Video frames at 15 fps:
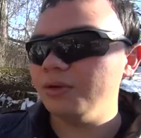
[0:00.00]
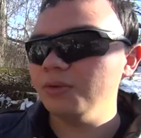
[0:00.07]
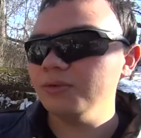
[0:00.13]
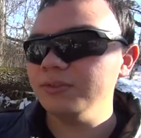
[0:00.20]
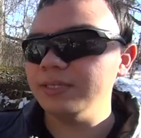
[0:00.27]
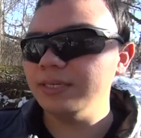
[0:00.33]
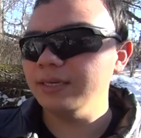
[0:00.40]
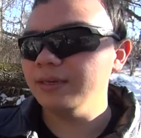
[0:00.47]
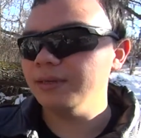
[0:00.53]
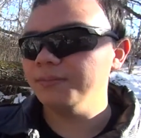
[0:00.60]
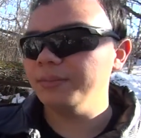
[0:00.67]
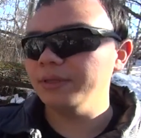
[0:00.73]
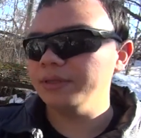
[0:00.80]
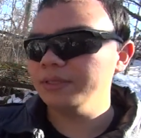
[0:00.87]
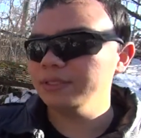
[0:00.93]
Uzi
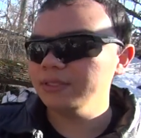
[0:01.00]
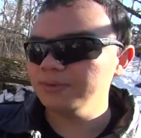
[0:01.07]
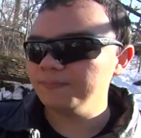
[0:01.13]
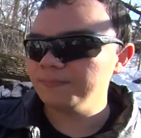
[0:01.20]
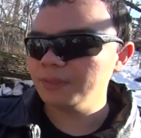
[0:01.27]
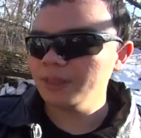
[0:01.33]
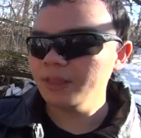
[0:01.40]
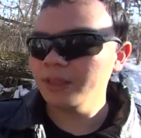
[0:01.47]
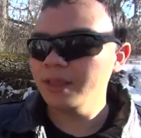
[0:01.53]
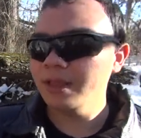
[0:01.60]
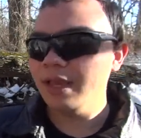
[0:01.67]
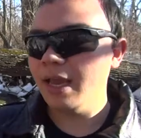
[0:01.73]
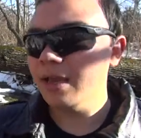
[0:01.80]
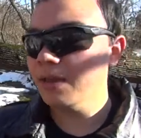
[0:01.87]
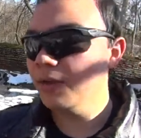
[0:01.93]
build,
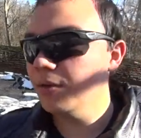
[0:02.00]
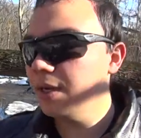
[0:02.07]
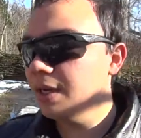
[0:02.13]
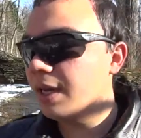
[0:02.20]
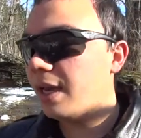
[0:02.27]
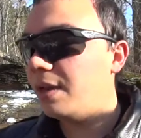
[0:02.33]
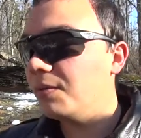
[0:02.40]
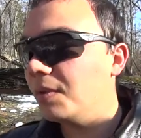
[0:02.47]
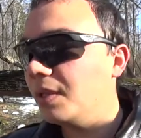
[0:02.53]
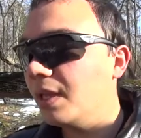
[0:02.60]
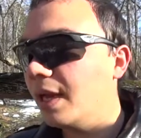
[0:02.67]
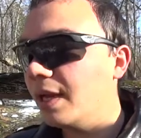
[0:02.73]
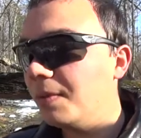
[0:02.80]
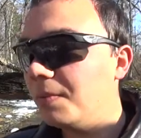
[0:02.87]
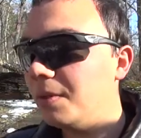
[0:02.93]
accurate and
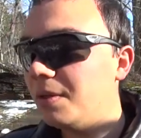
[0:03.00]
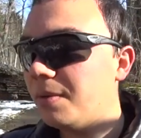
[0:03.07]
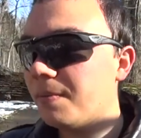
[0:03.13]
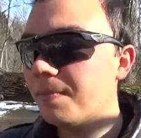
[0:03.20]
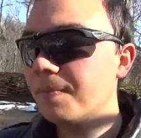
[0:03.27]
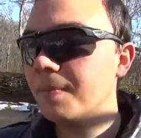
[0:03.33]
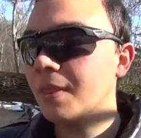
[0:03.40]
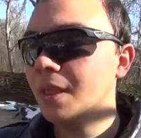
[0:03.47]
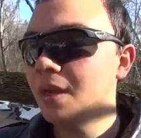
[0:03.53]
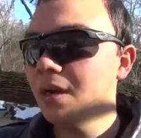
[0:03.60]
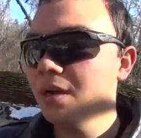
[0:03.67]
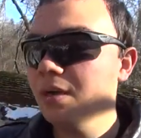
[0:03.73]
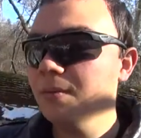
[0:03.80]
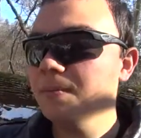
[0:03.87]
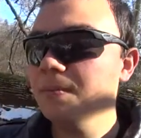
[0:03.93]
reliable.
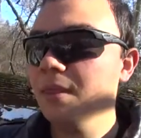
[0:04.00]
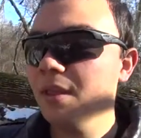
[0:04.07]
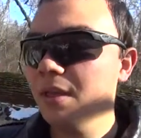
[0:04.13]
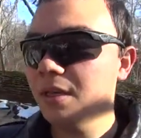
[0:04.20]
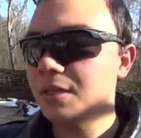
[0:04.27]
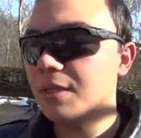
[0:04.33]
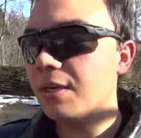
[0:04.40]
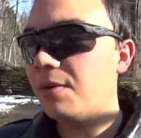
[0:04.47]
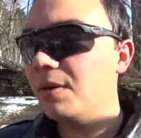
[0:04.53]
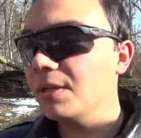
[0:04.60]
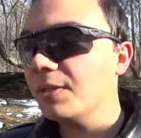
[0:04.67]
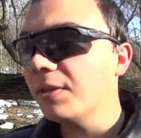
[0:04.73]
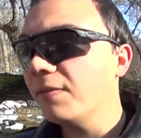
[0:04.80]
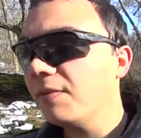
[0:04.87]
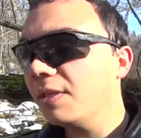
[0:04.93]
Secret
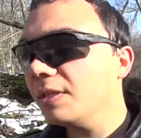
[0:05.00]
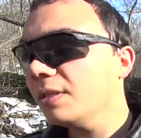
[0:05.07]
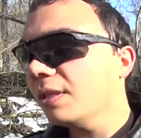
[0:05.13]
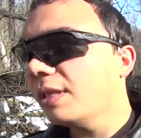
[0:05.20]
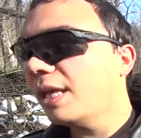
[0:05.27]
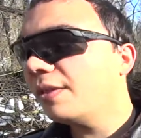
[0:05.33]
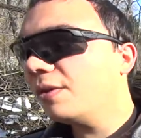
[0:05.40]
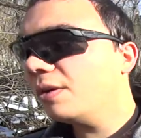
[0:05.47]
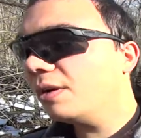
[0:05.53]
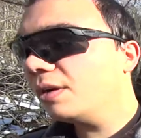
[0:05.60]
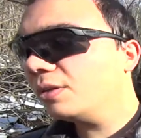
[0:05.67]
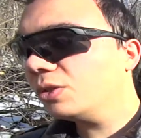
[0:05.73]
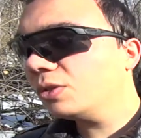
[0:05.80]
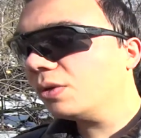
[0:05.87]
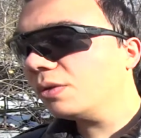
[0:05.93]
Service leather
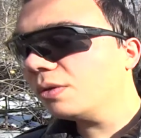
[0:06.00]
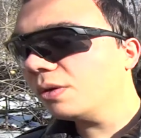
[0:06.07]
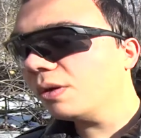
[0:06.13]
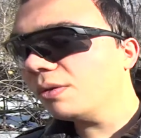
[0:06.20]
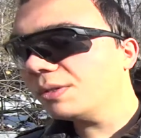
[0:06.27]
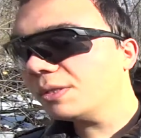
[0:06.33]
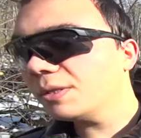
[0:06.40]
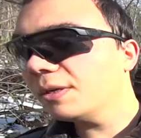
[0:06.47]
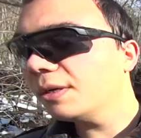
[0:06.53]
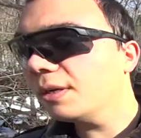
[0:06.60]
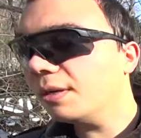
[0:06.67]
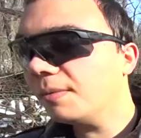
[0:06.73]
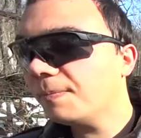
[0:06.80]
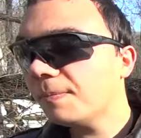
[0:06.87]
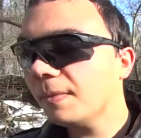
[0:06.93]
shoulder holster.
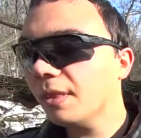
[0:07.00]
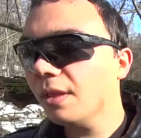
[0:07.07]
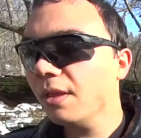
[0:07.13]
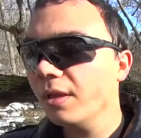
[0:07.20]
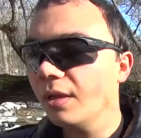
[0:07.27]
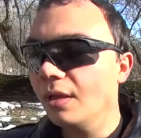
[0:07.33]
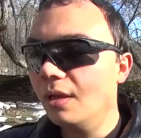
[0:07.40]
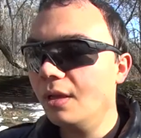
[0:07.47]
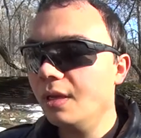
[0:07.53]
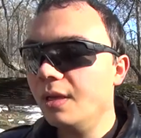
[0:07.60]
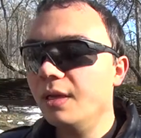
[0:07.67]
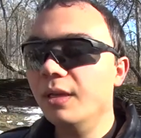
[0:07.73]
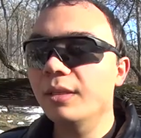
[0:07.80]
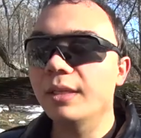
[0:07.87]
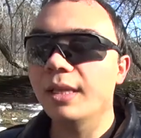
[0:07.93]

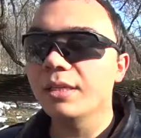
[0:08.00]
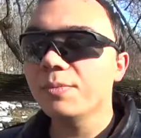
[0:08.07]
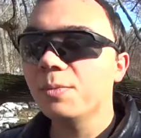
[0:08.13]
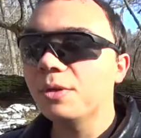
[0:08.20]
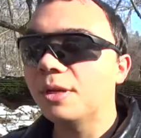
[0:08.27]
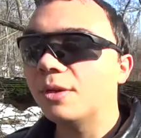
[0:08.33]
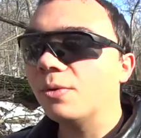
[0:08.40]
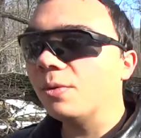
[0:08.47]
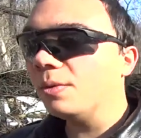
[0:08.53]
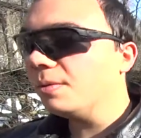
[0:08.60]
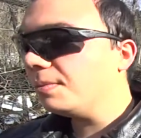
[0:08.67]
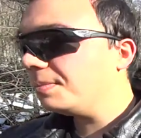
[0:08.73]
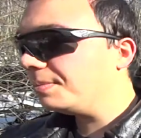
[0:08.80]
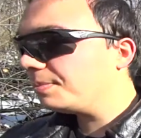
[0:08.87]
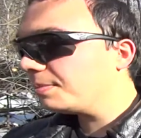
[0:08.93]
That's pretty cool.
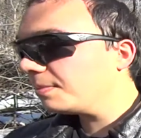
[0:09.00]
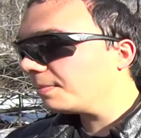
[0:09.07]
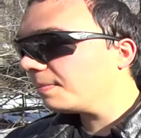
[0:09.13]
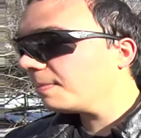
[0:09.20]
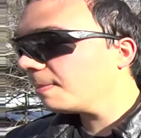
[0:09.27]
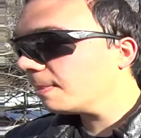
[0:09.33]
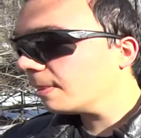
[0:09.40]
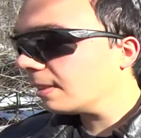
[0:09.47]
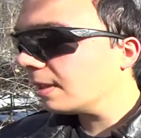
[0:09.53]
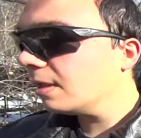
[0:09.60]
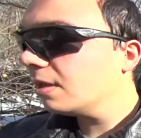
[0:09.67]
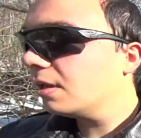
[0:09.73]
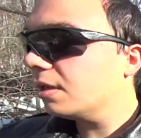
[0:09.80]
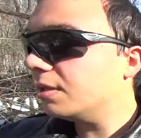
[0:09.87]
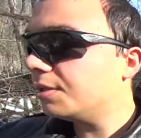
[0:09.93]

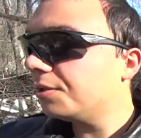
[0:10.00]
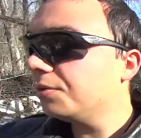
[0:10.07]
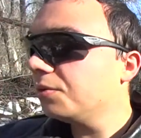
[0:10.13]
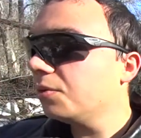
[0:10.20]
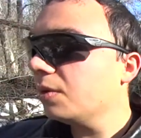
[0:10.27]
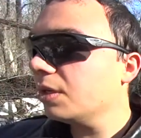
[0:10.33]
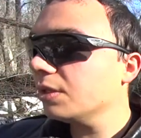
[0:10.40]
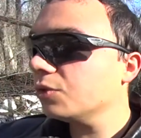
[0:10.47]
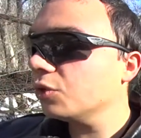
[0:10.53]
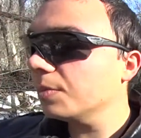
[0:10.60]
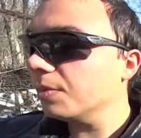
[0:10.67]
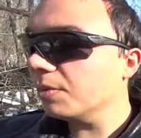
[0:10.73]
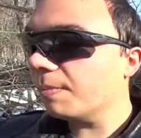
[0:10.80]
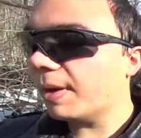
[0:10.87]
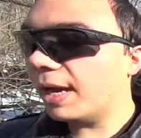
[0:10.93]
2
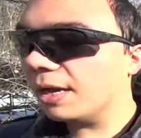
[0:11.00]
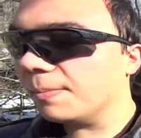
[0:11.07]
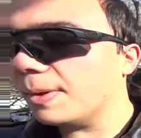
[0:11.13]
triple mag